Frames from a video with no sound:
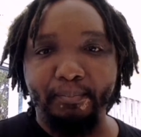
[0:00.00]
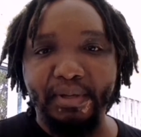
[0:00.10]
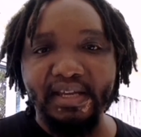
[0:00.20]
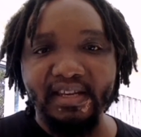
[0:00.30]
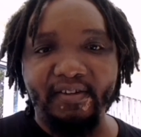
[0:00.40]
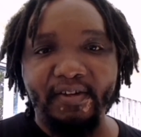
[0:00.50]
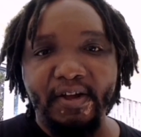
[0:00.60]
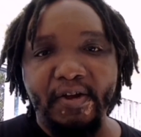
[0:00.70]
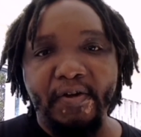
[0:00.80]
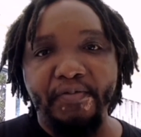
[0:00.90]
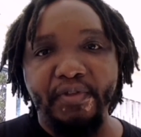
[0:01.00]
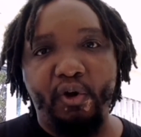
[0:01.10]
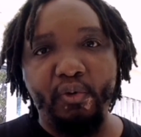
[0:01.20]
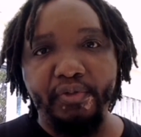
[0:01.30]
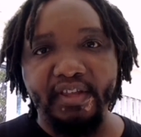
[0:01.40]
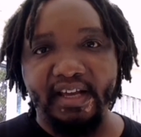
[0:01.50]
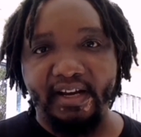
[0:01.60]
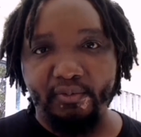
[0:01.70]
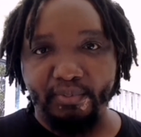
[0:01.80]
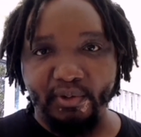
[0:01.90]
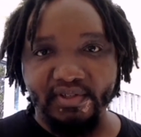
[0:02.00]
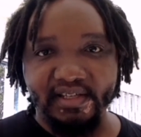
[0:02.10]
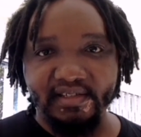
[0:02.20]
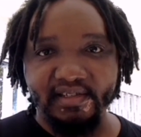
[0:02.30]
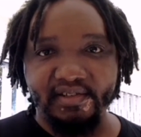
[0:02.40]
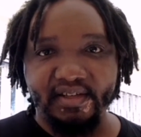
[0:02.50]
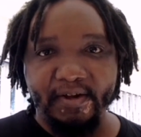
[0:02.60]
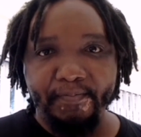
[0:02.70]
pinning the whole thing around BrownSense is